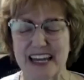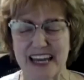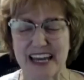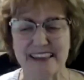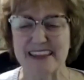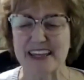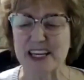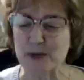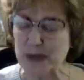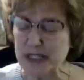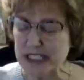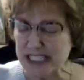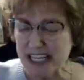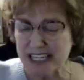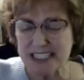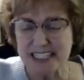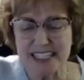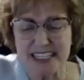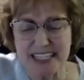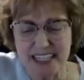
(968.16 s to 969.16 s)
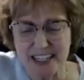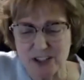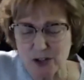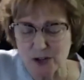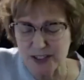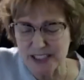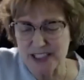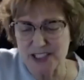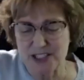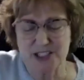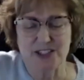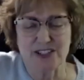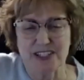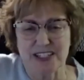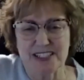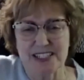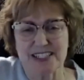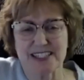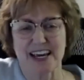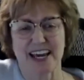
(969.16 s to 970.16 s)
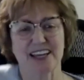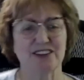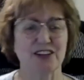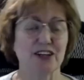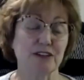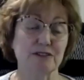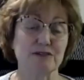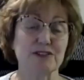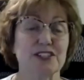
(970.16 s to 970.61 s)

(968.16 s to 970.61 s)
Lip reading: I think we tend to get cloistered and siloed.